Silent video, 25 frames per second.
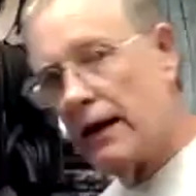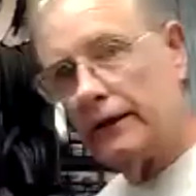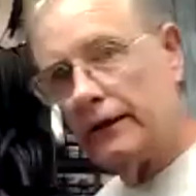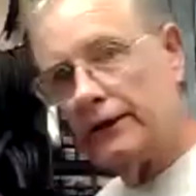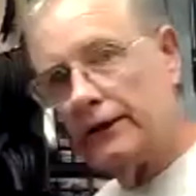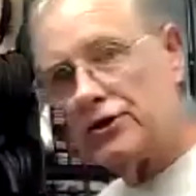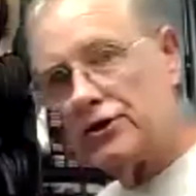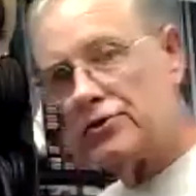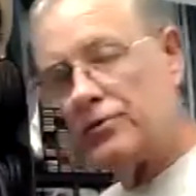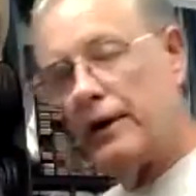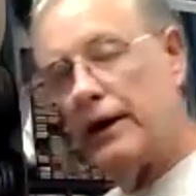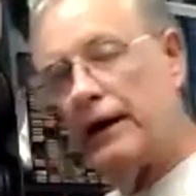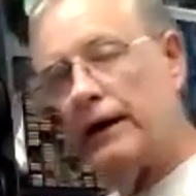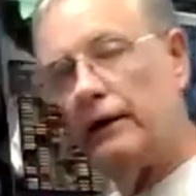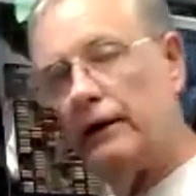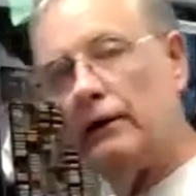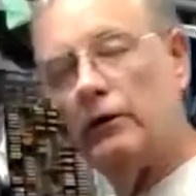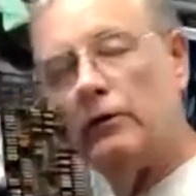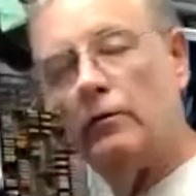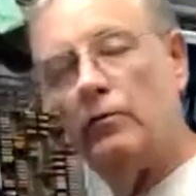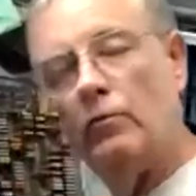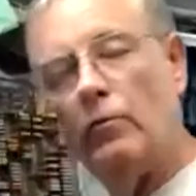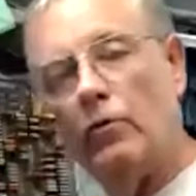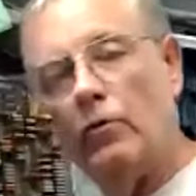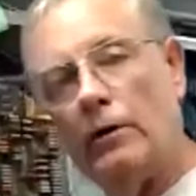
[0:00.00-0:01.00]
it's draining a
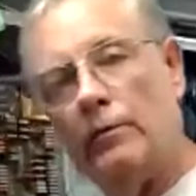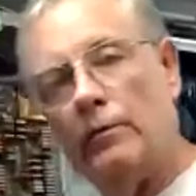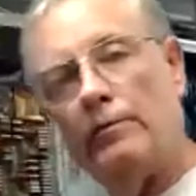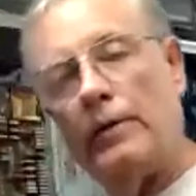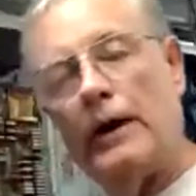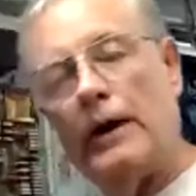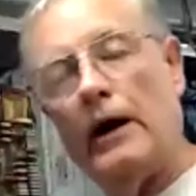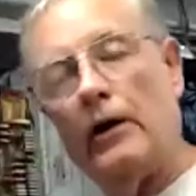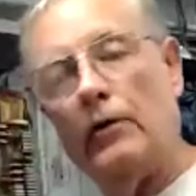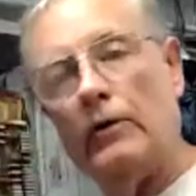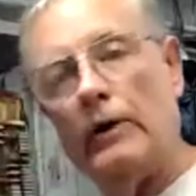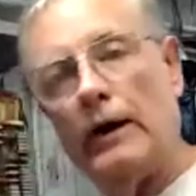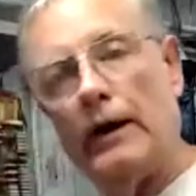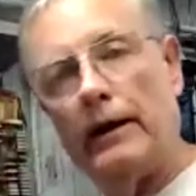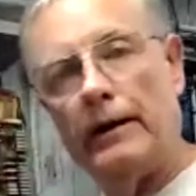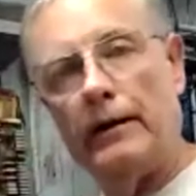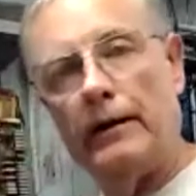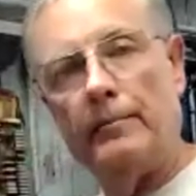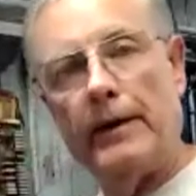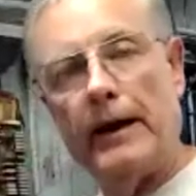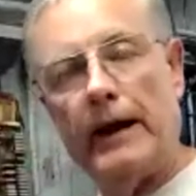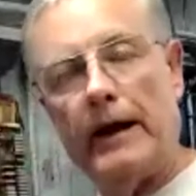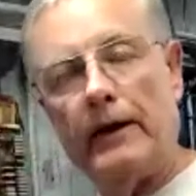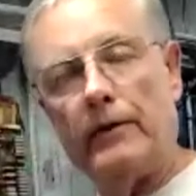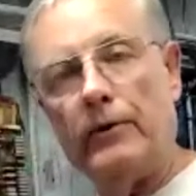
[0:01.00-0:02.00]
little more power out of the
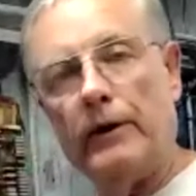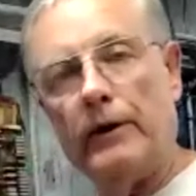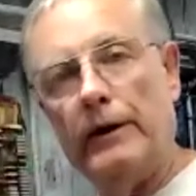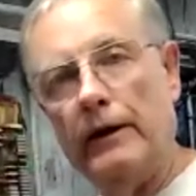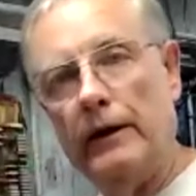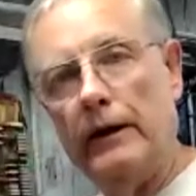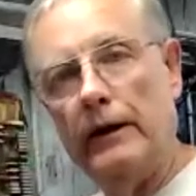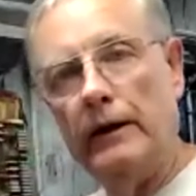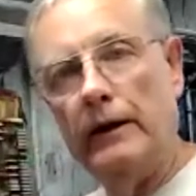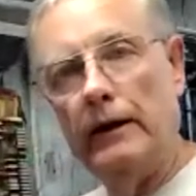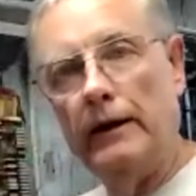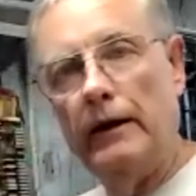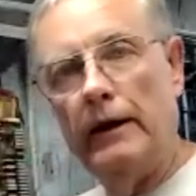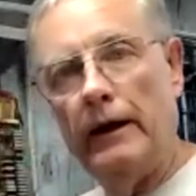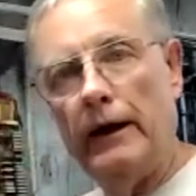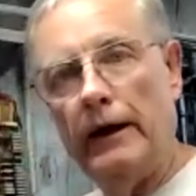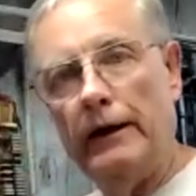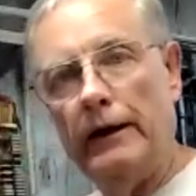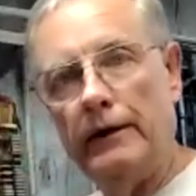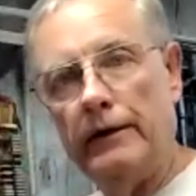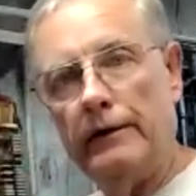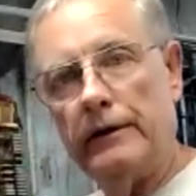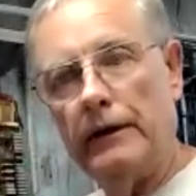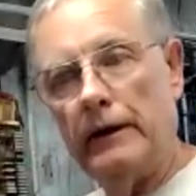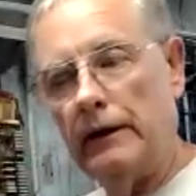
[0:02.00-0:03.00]
battery. And
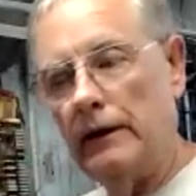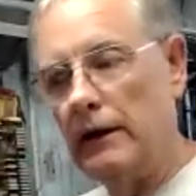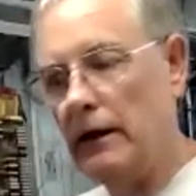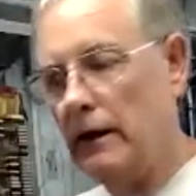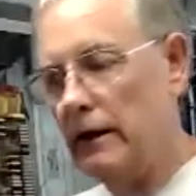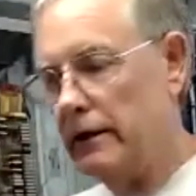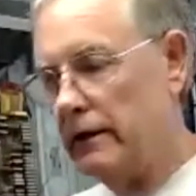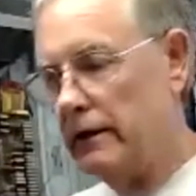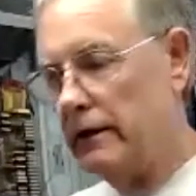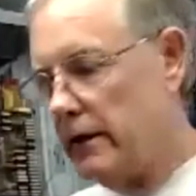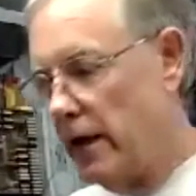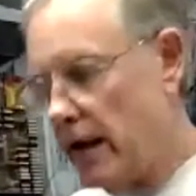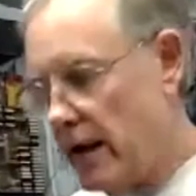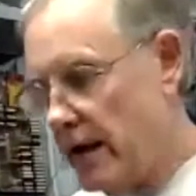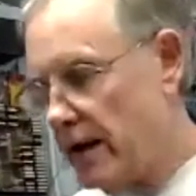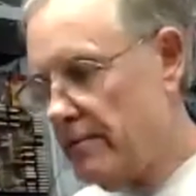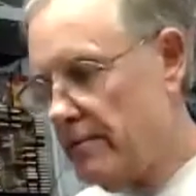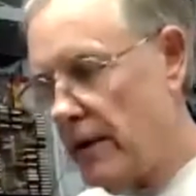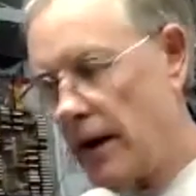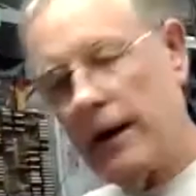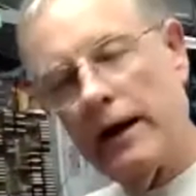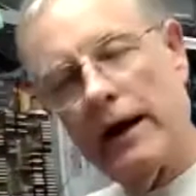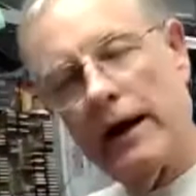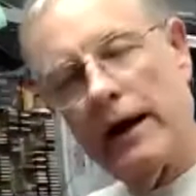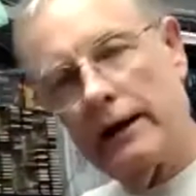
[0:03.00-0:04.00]
you think, damn,
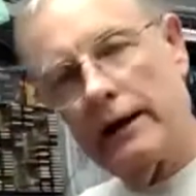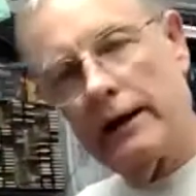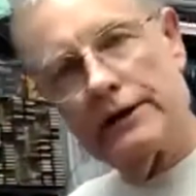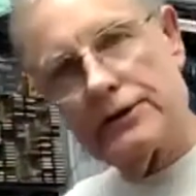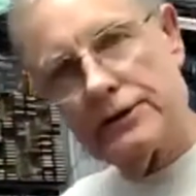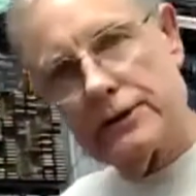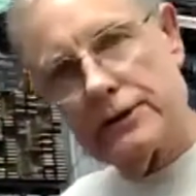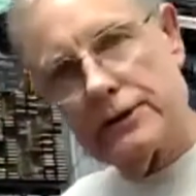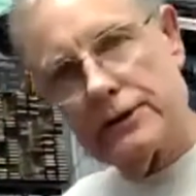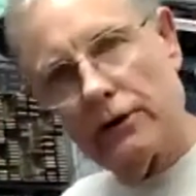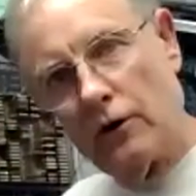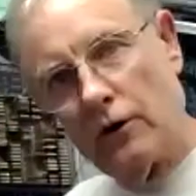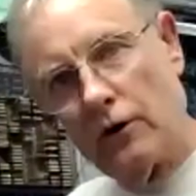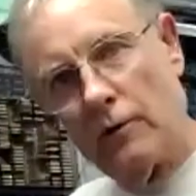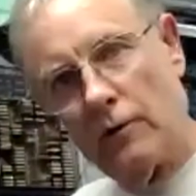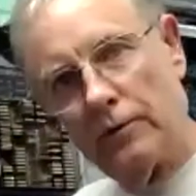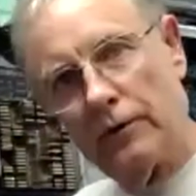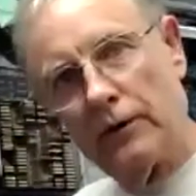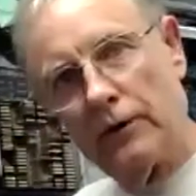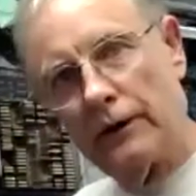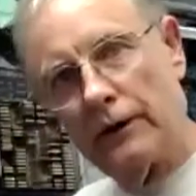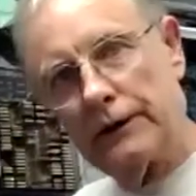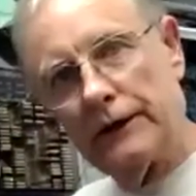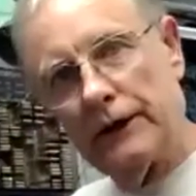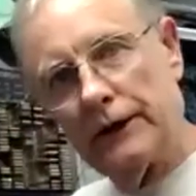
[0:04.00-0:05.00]
I had this thing all
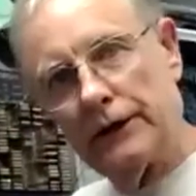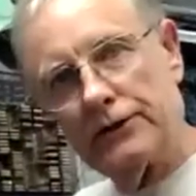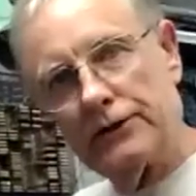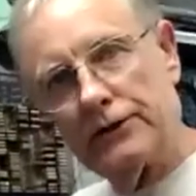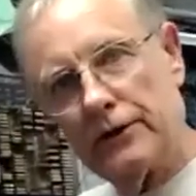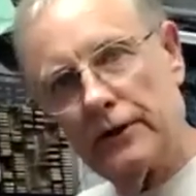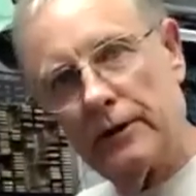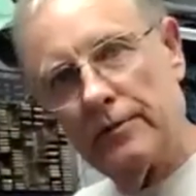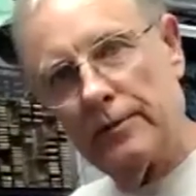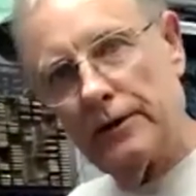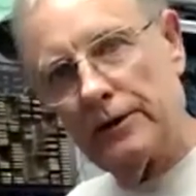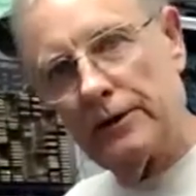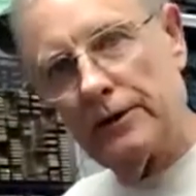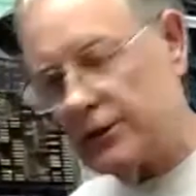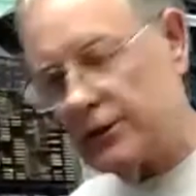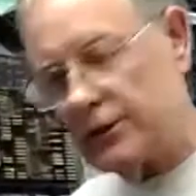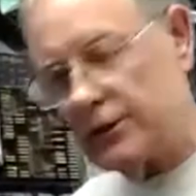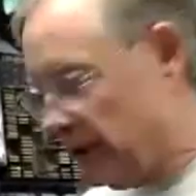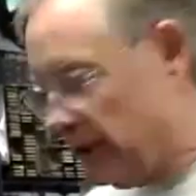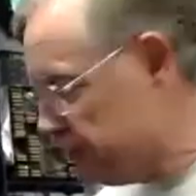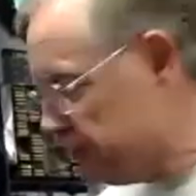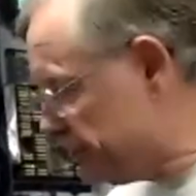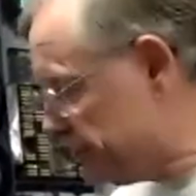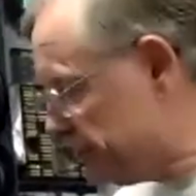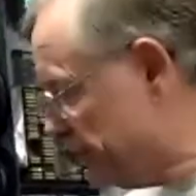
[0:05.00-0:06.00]
plugged in. It should have been
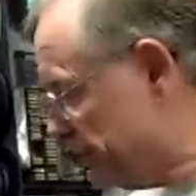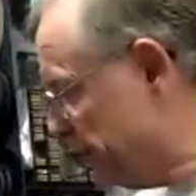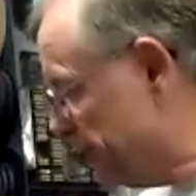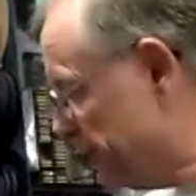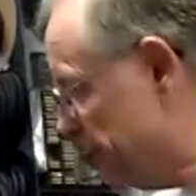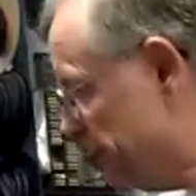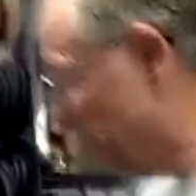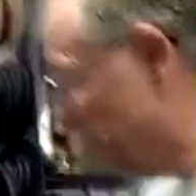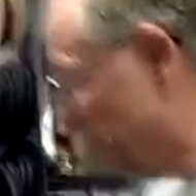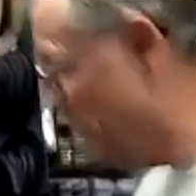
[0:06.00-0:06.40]
charged. And then you